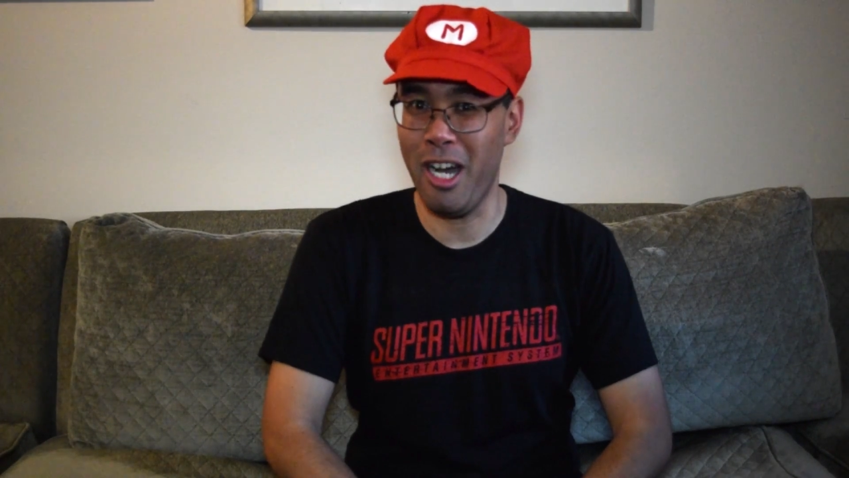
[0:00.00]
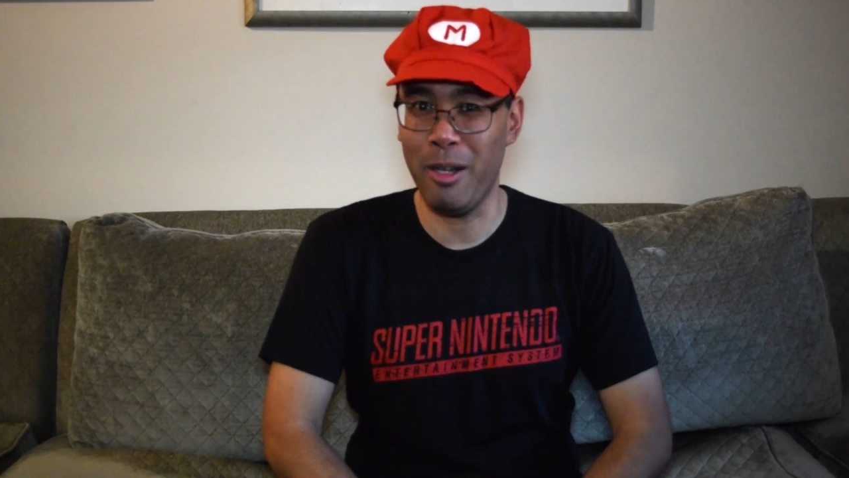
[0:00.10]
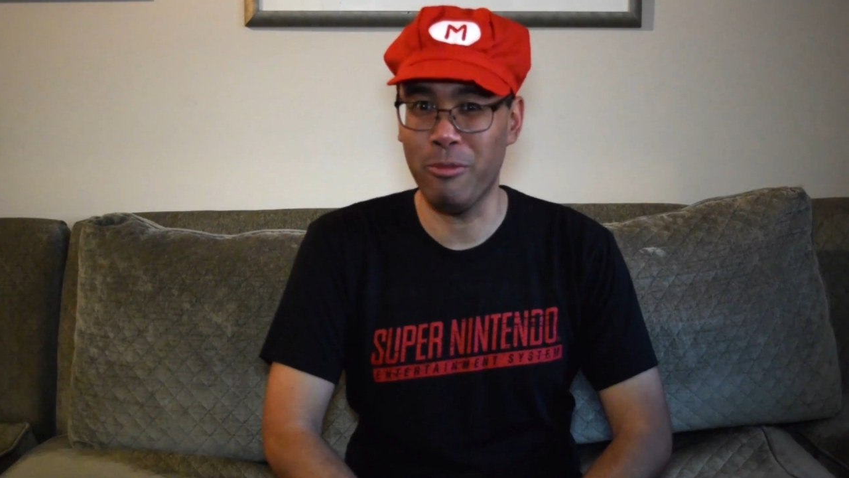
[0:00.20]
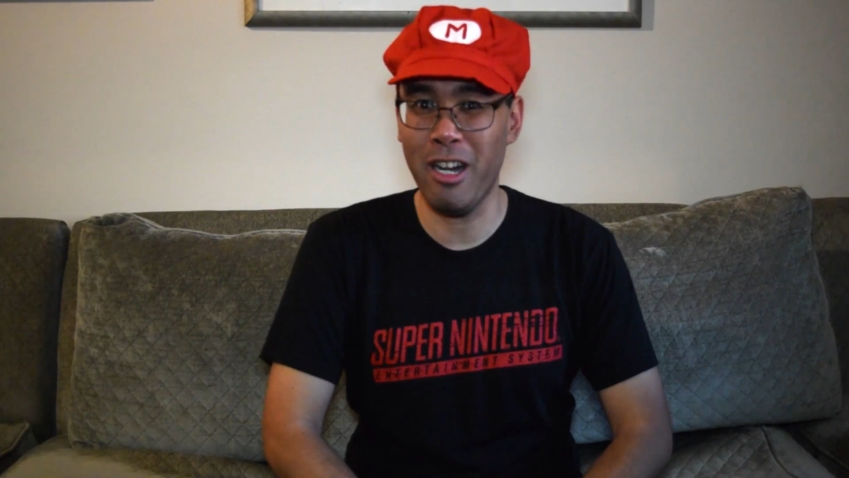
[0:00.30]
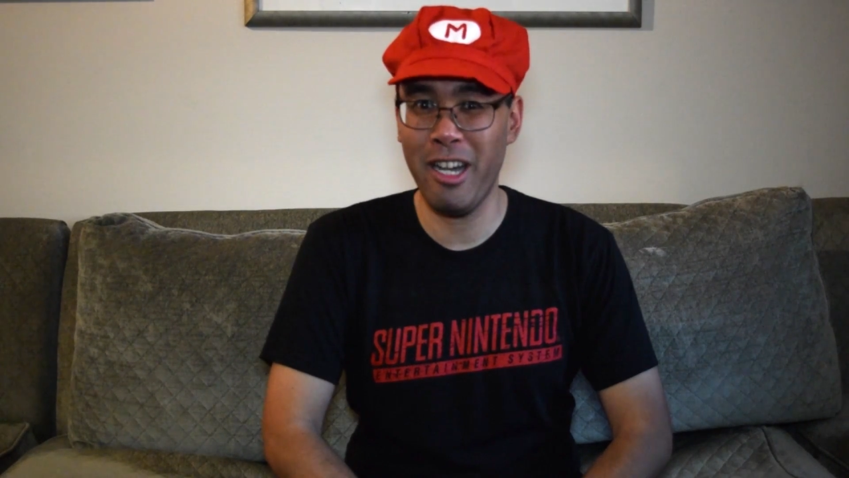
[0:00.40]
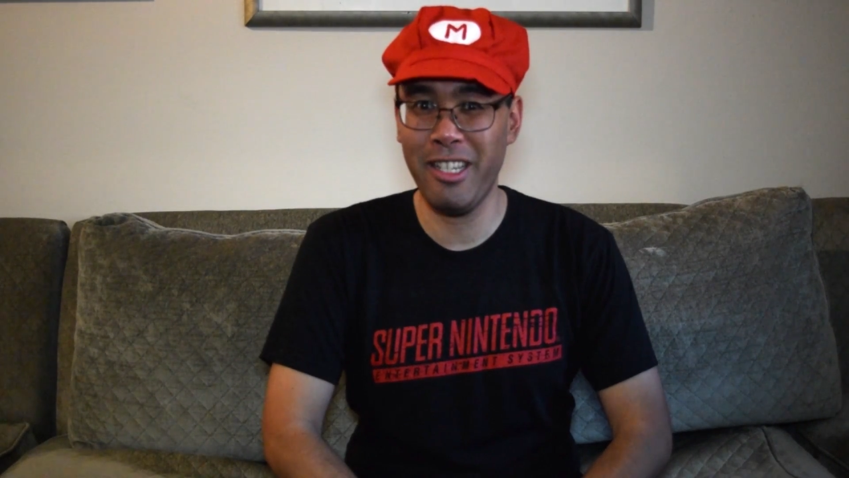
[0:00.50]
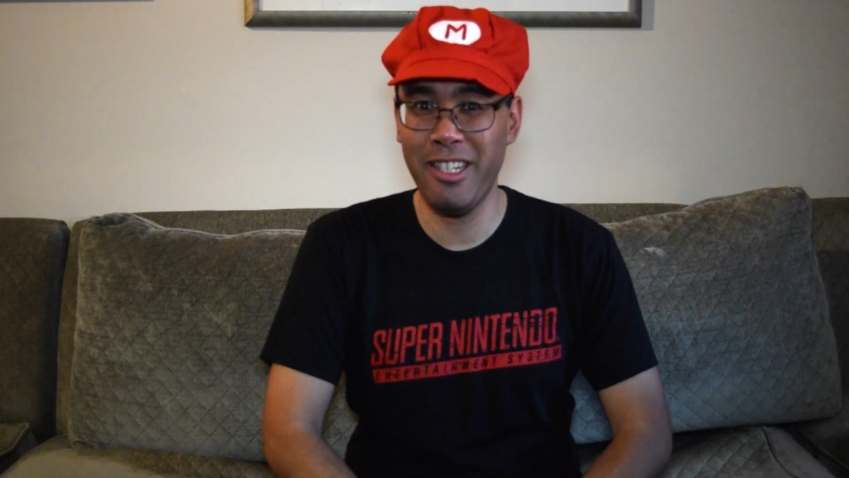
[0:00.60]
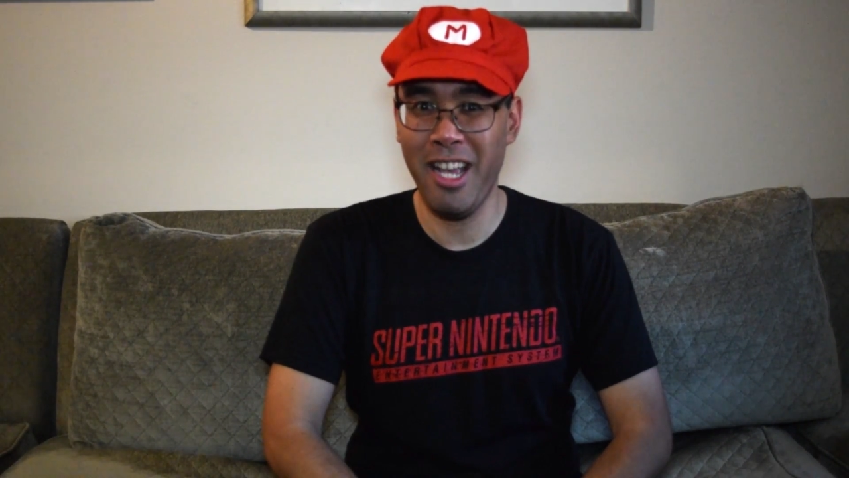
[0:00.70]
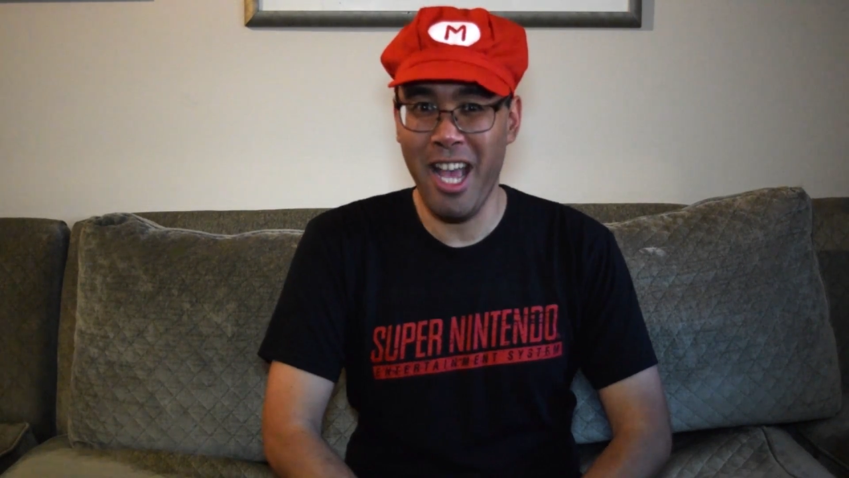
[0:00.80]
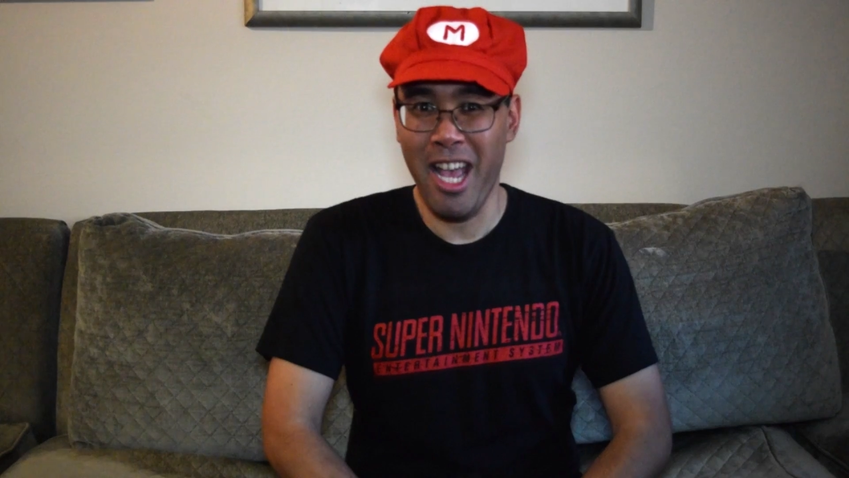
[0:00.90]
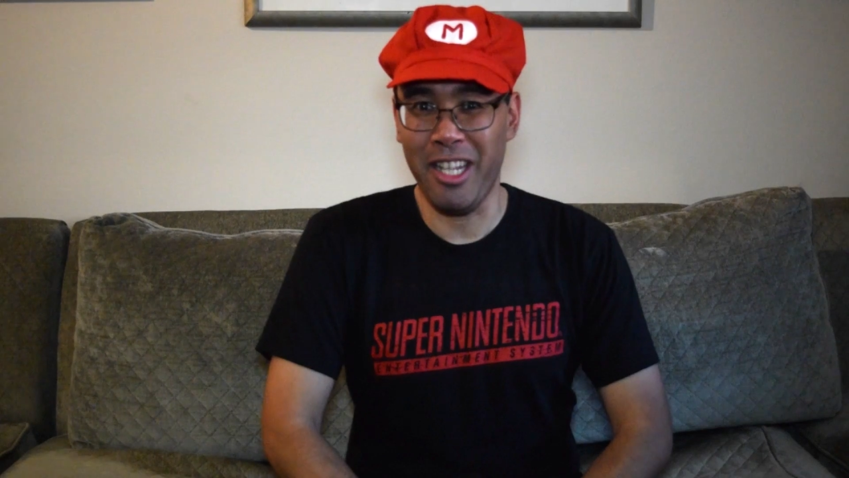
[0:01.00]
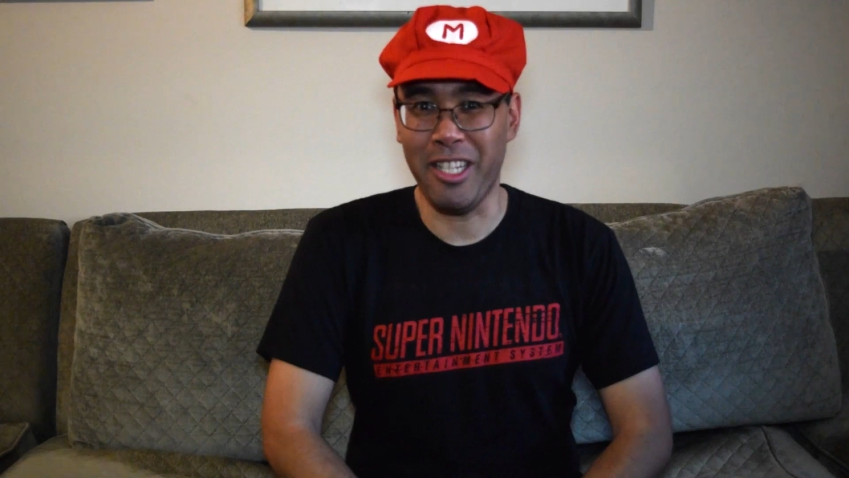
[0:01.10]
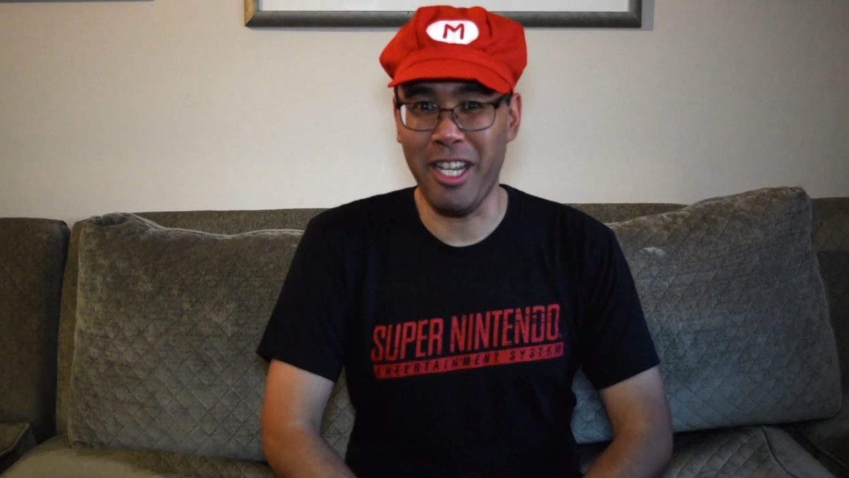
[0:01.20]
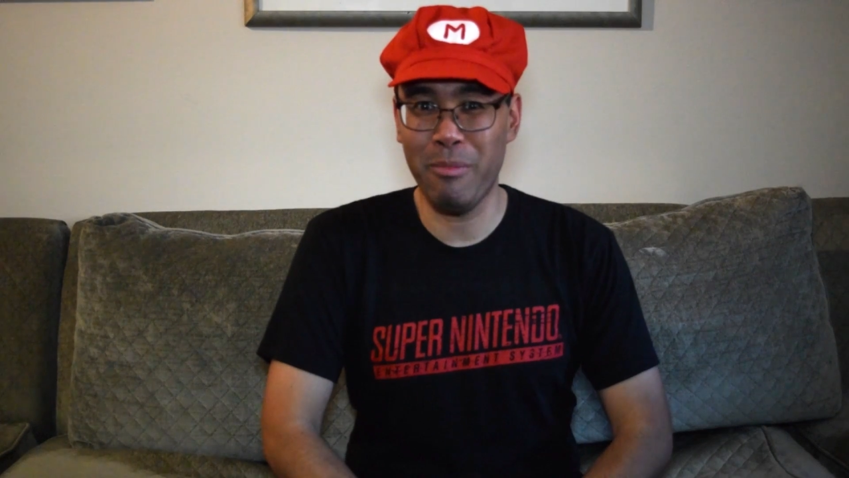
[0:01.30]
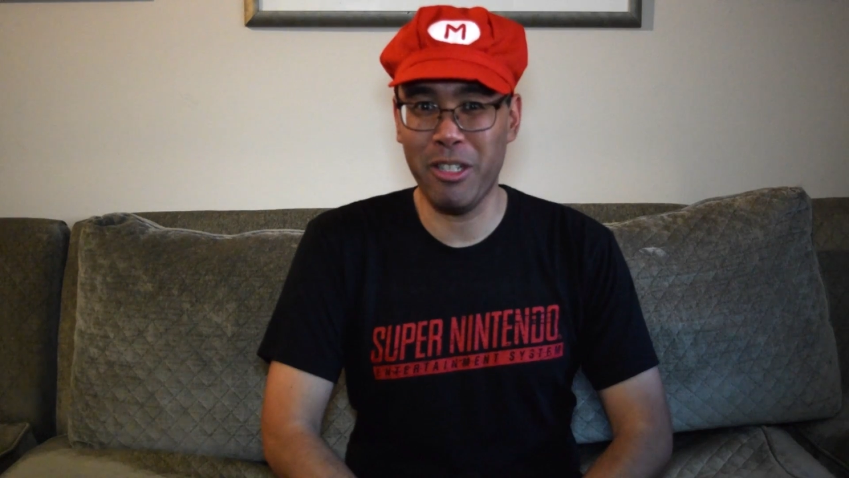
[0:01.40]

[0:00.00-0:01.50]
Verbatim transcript: I'm Ryan, and the game